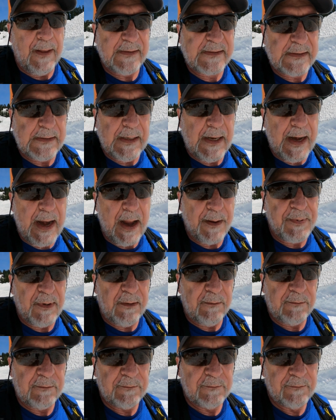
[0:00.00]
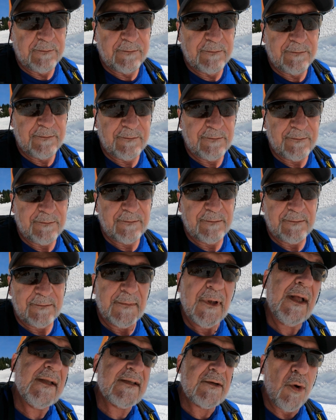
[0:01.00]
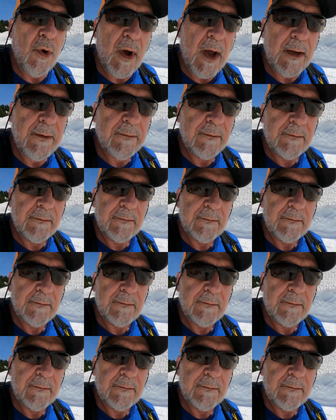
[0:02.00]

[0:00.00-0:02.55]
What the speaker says: that's gonna happen. Let's go on.